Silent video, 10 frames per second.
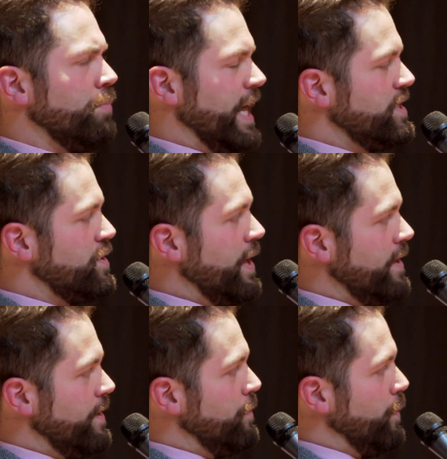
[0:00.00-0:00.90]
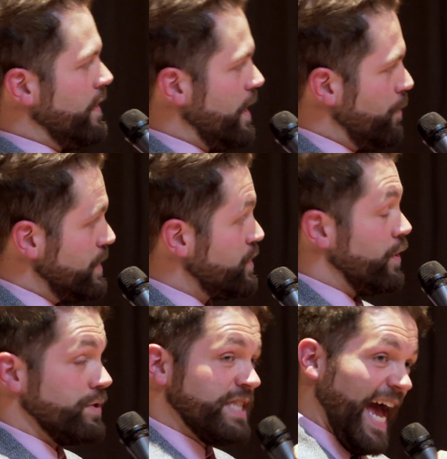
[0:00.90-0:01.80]
blessed by them the way that I was, so
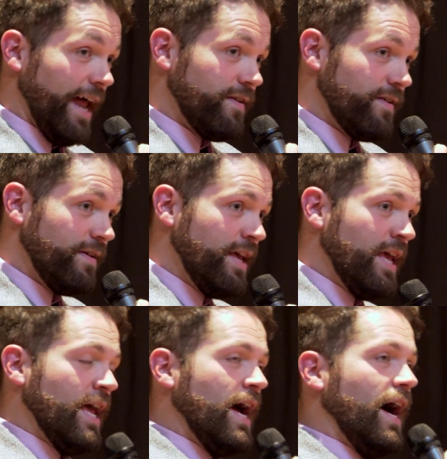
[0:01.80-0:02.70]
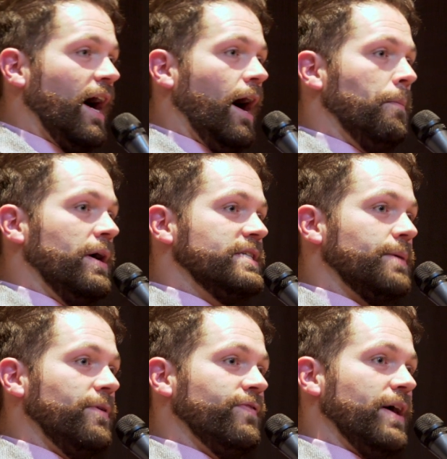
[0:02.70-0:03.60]
there's that. Um,
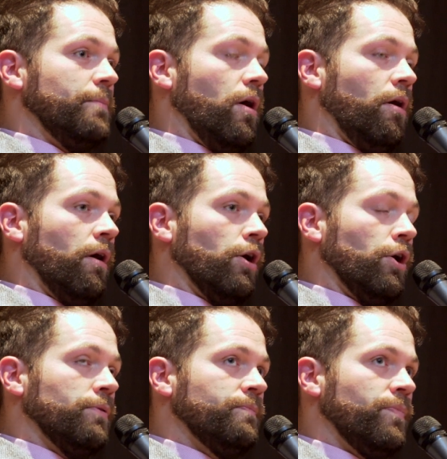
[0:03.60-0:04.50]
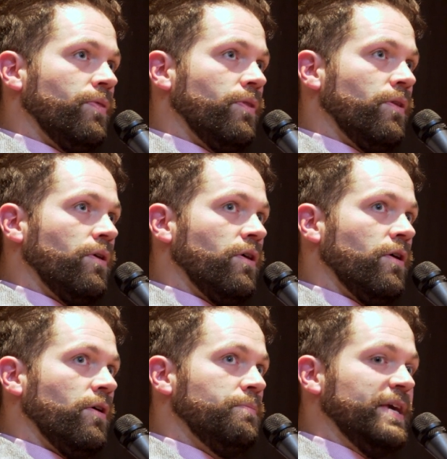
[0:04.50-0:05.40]
some of them are
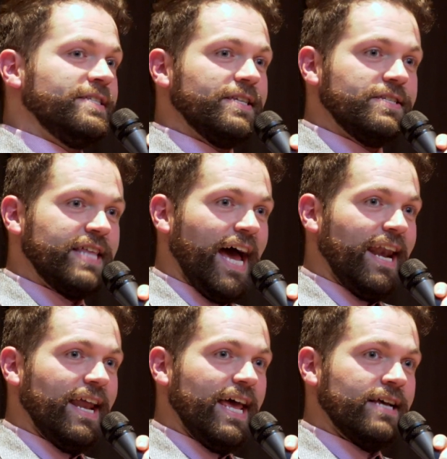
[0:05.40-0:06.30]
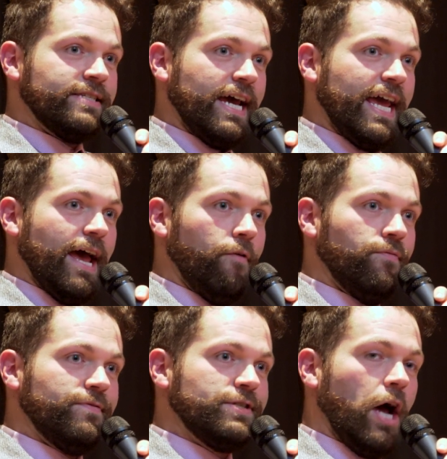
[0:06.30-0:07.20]
pieces that, as I
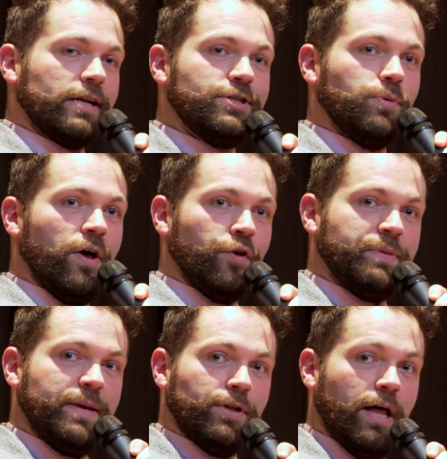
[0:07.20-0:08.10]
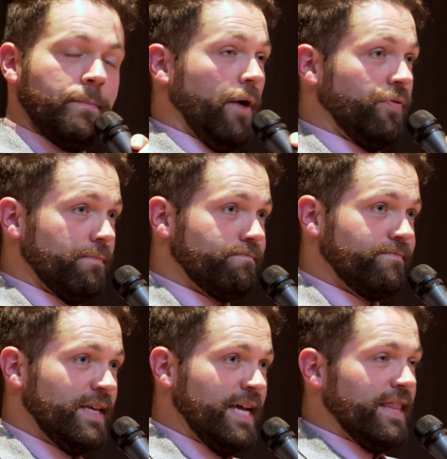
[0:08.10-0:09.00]
have talked to other people about them,
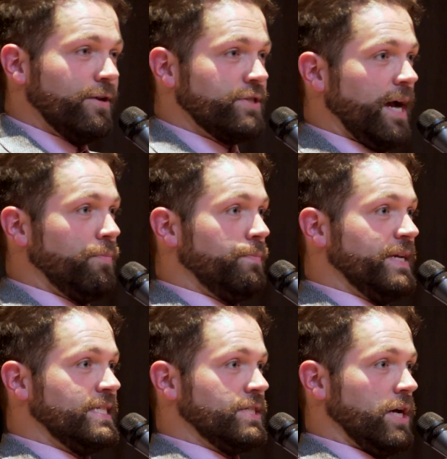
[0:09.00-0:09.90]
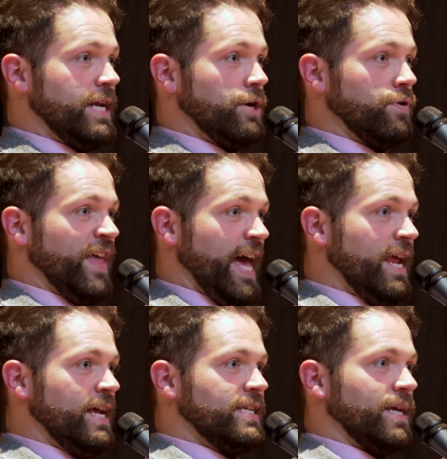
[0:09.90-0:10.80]
there's a couple of pieces on here
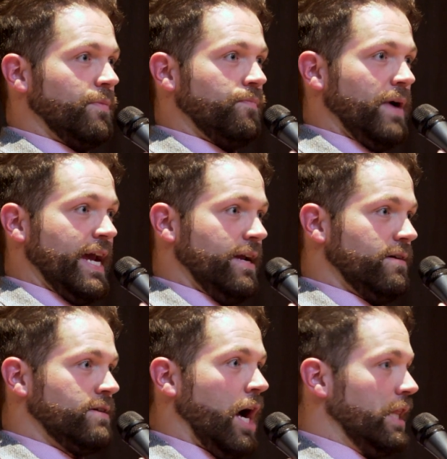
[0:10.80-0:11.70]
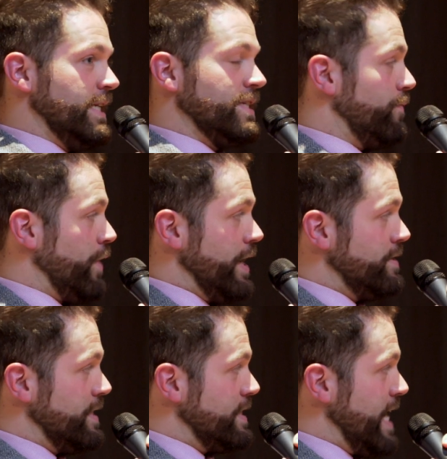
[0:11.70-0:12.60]
that some of my colleagues and
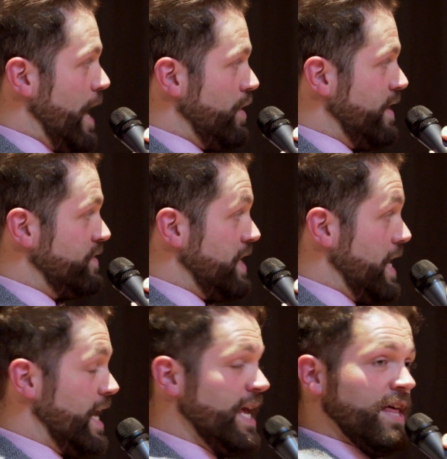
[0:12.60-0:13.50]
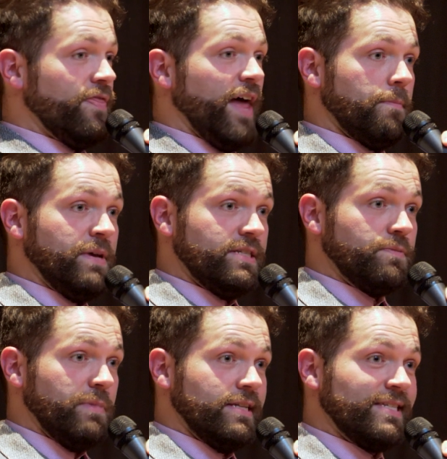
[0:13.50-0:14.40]
friends in town have said that
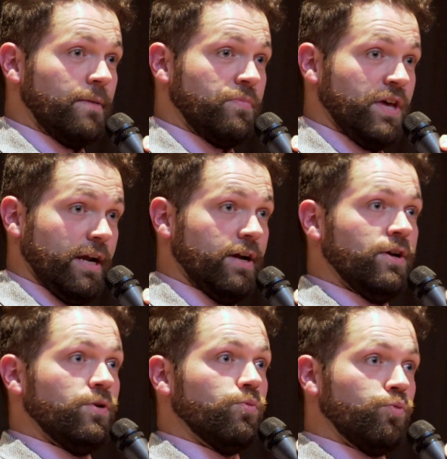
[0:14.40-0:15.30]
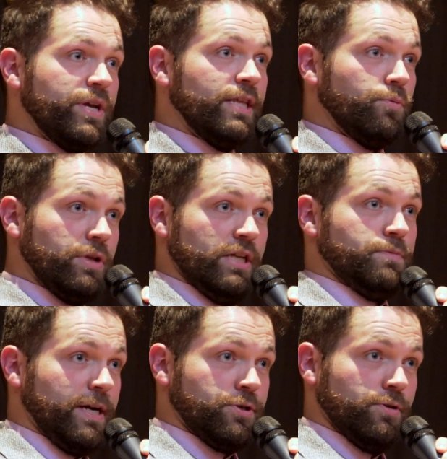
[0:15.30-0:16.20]
piece means something really, really
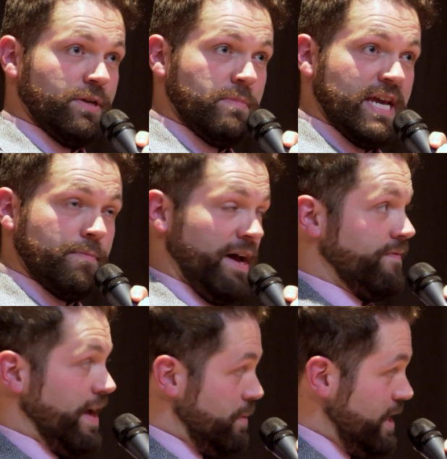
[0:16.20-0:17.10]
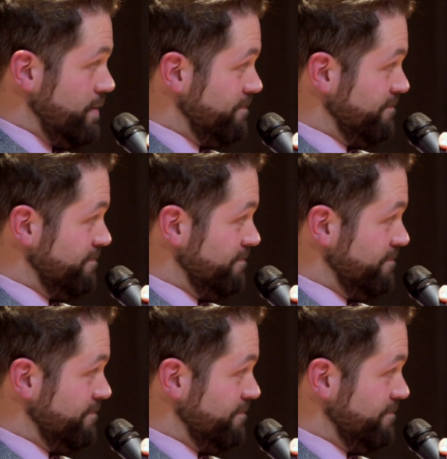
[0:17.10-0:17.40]
special to me and my family